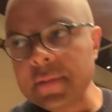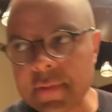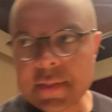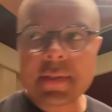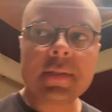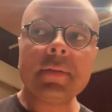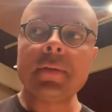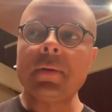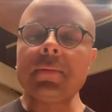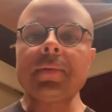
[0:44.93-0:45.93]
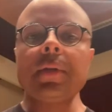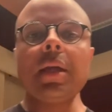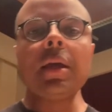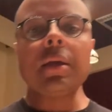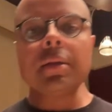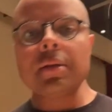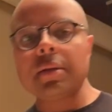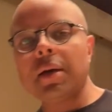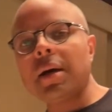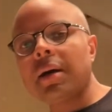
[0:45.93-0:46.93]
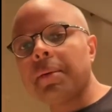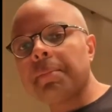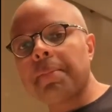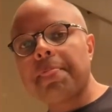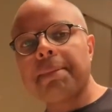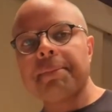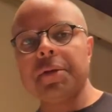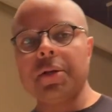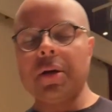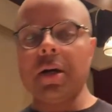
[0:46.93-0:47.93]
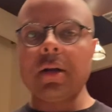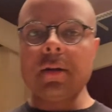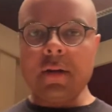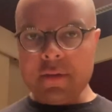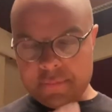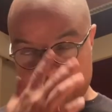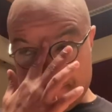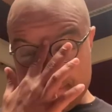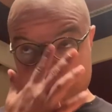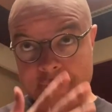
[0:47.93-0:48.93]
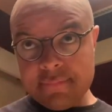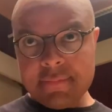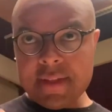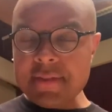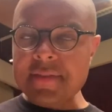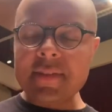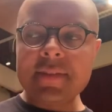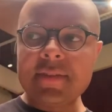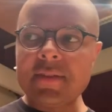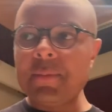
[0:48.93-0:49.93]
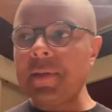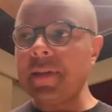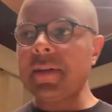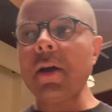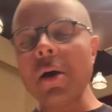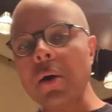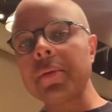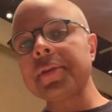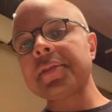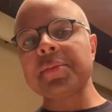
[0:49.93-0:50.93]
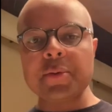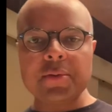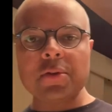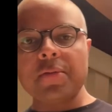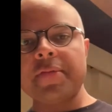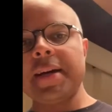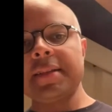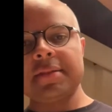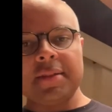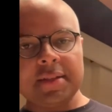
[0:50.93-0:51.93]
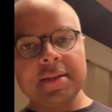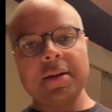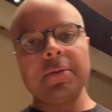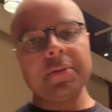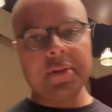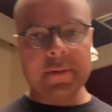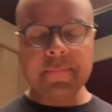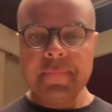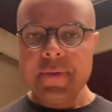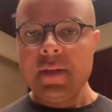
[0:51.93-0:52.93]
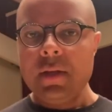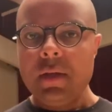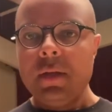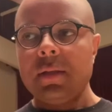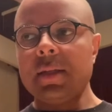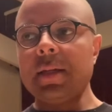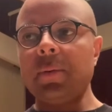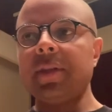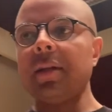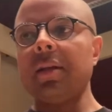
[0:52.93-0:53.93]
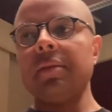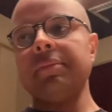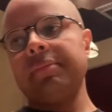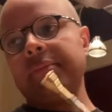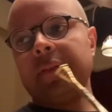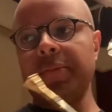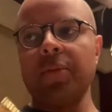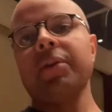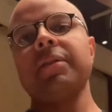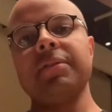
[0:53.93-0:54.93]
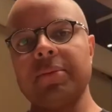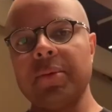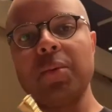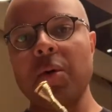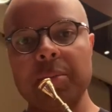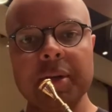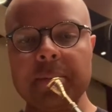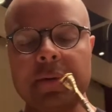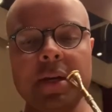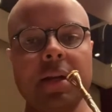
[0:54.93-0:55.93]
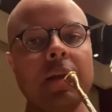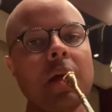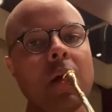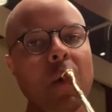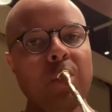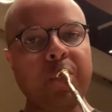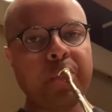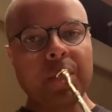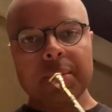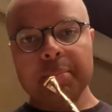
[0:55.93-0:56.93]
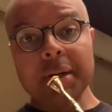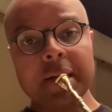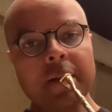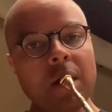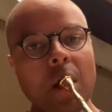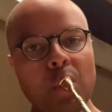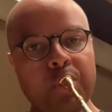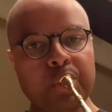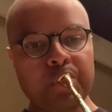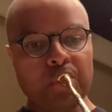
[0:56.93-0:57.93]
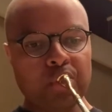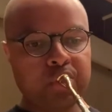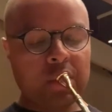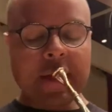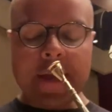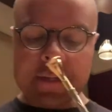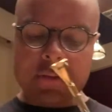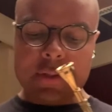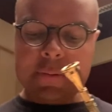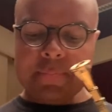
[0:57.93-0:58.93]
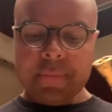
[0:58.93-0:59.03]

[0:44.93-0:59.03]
of 16th notes and, um, you know, our, our instinct is going to be like, oh, this is supposed to go fast. And that's how, you know, that's how we tell if we're in, we're warmed up or not. But actually,